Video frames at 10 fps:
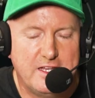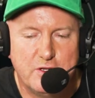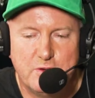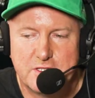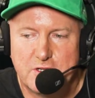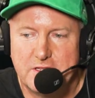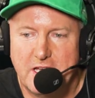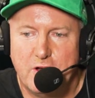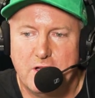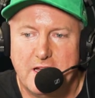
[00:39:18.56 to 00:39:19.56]
They do, and it's got
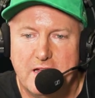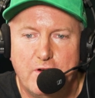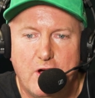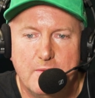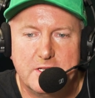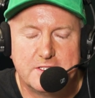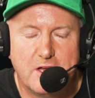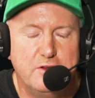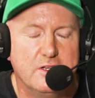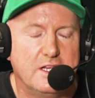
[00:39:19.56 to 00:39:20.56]
that holiday vibe. It's
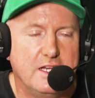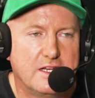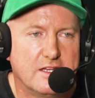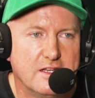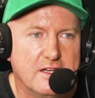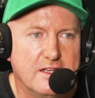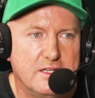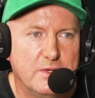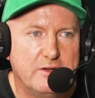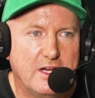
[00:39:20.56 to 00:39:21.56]
so unique uh,
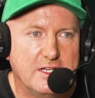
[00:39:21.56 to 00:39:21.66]
to be